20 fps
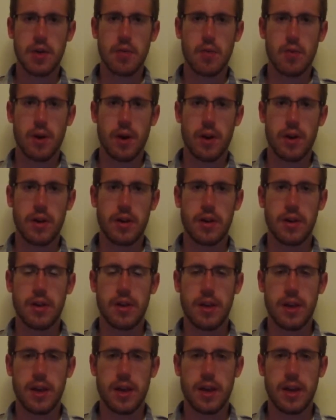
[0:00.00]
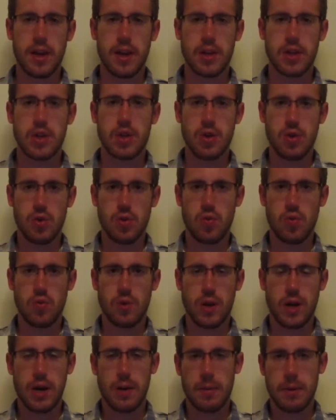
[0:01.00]
when the two
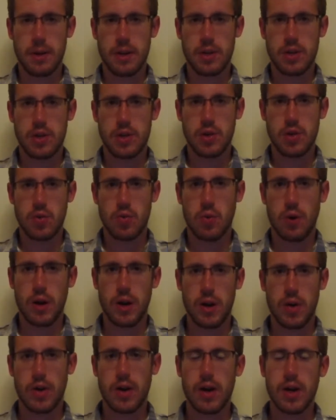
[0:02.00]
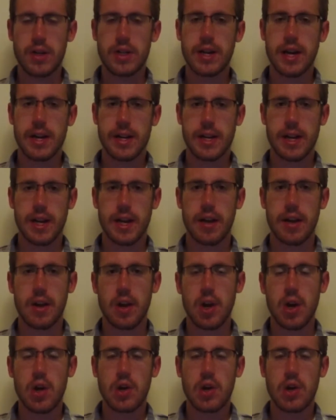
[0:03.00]
come into radio contact again.